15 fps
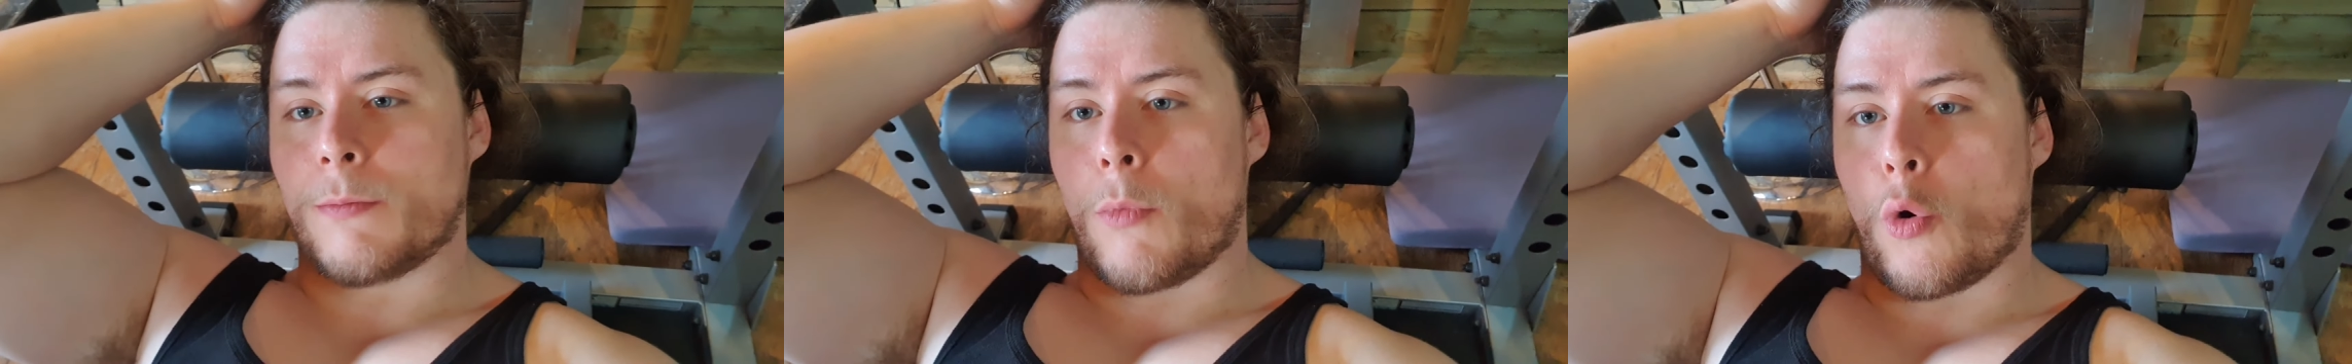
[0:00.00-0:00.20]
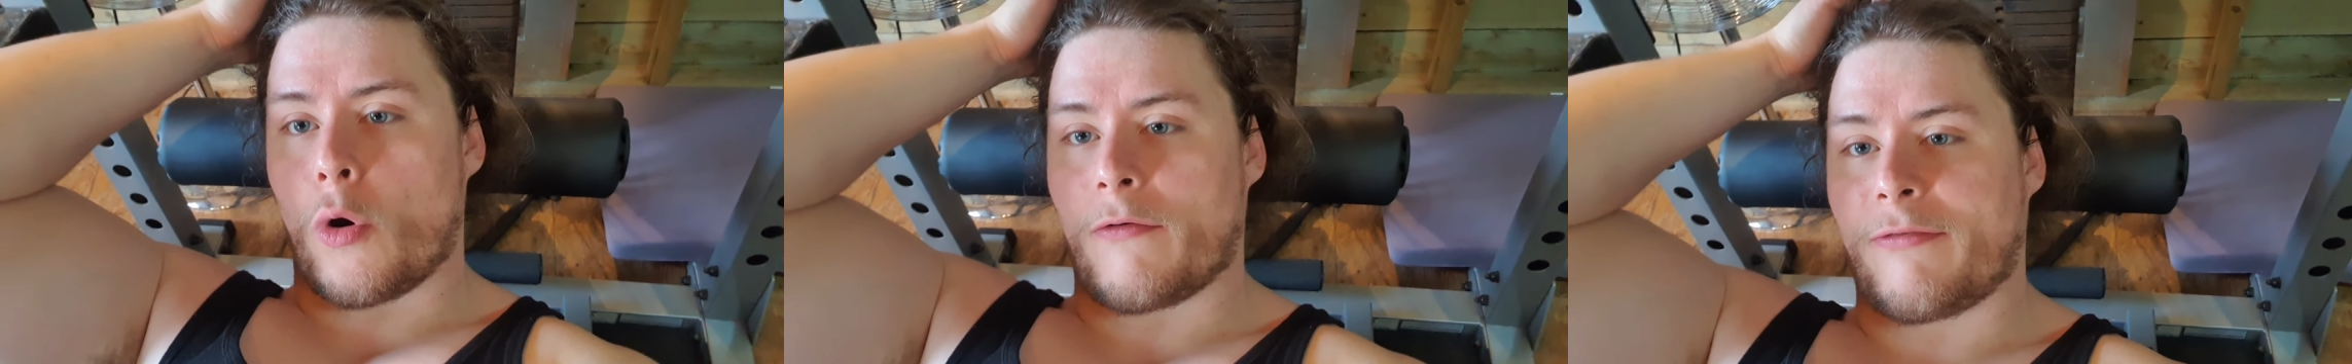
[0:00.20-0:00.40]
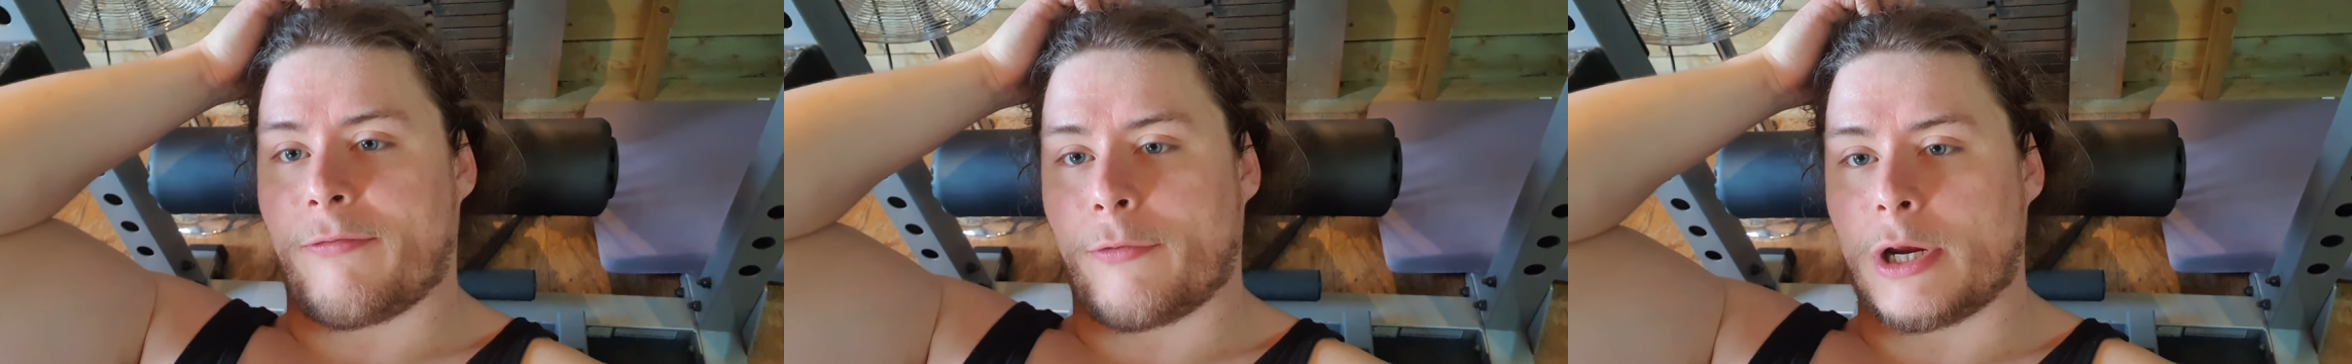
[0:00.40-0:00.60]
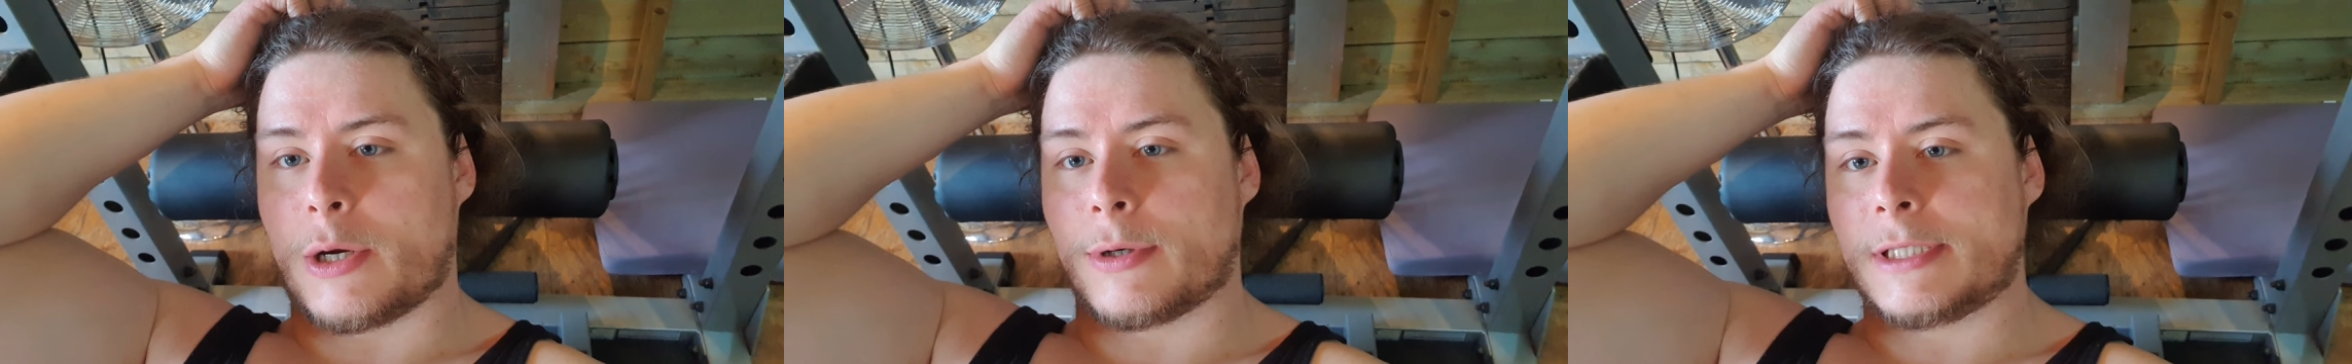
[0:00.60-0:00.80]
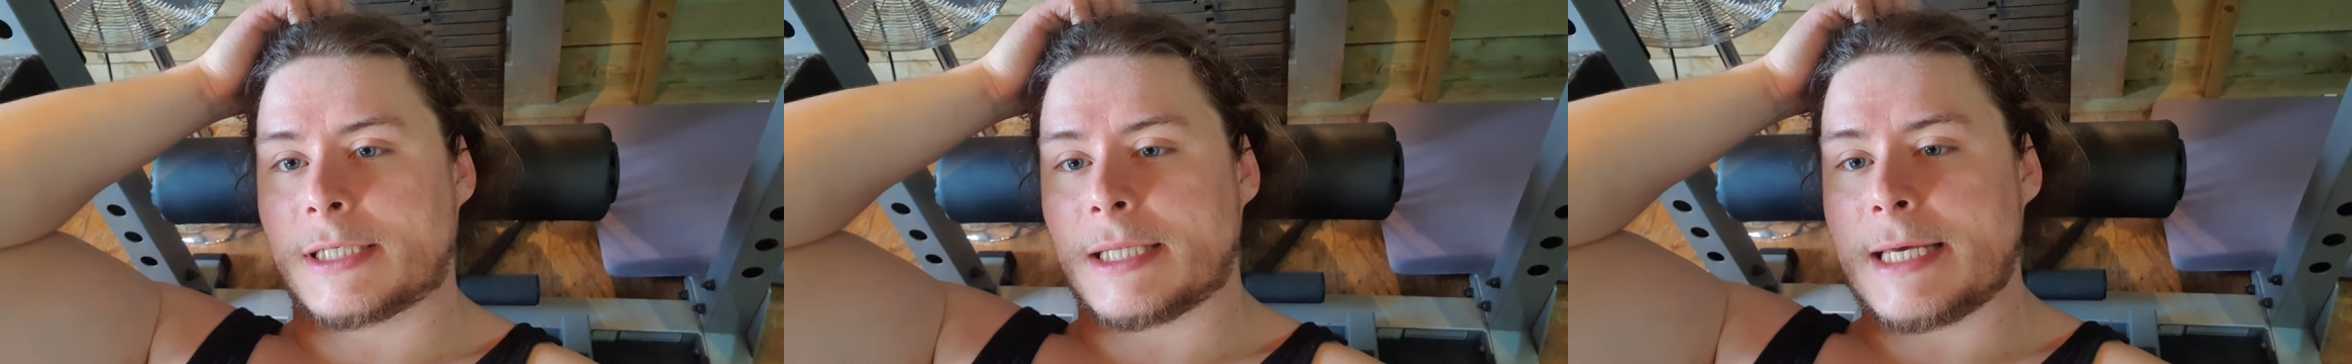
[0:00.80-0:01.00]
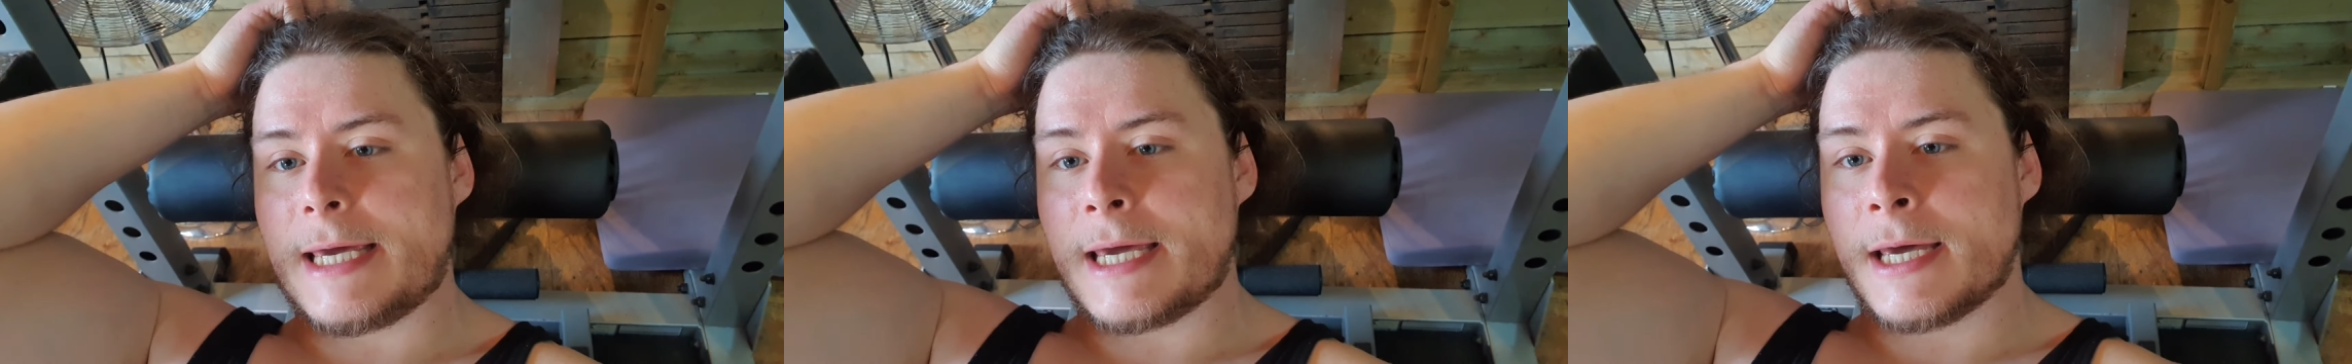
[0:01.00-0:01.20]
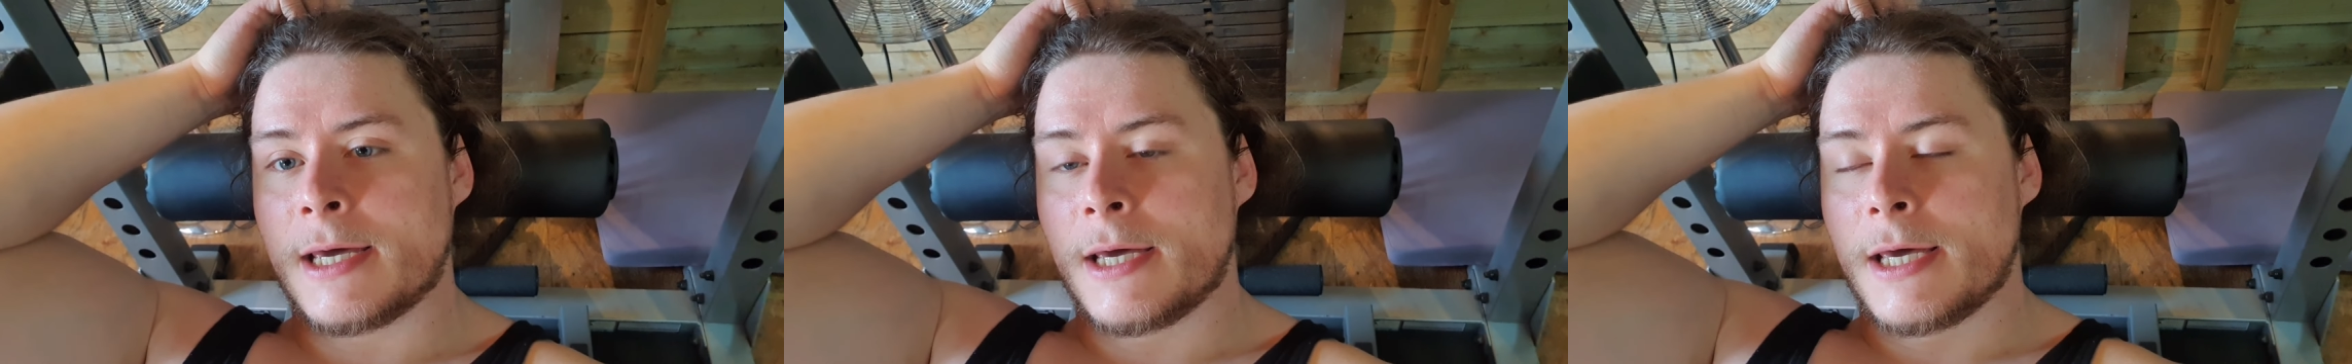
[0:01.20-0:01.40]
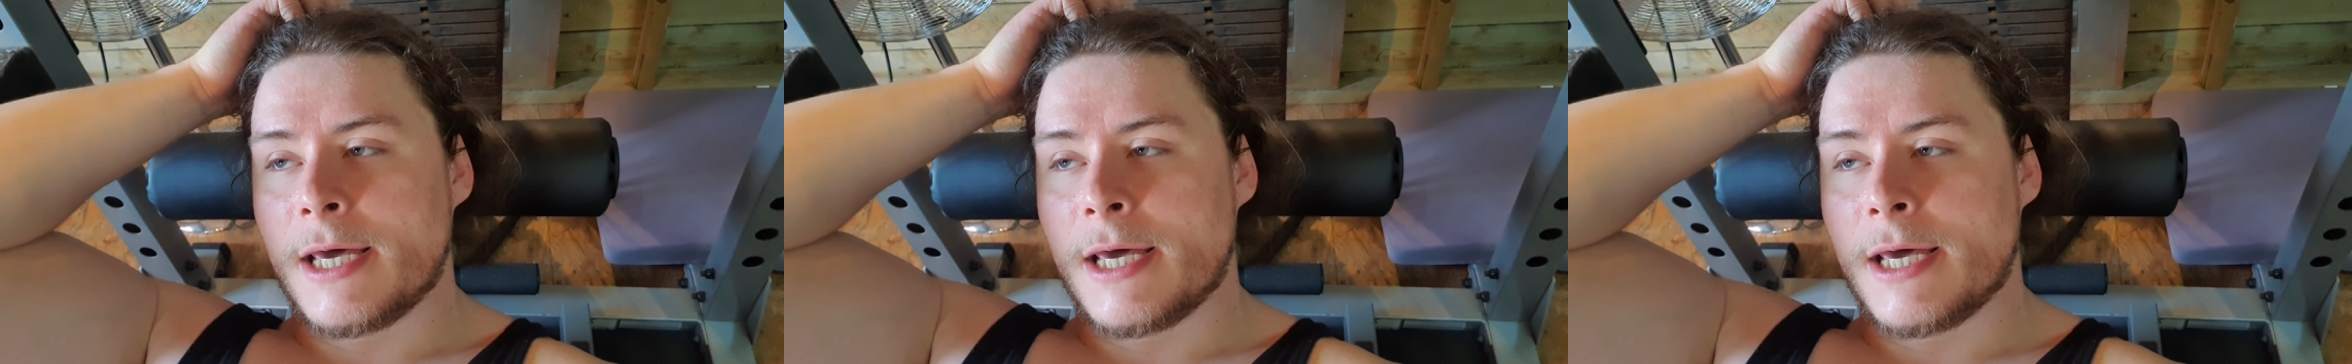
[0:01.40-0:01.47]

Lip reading: more frequently,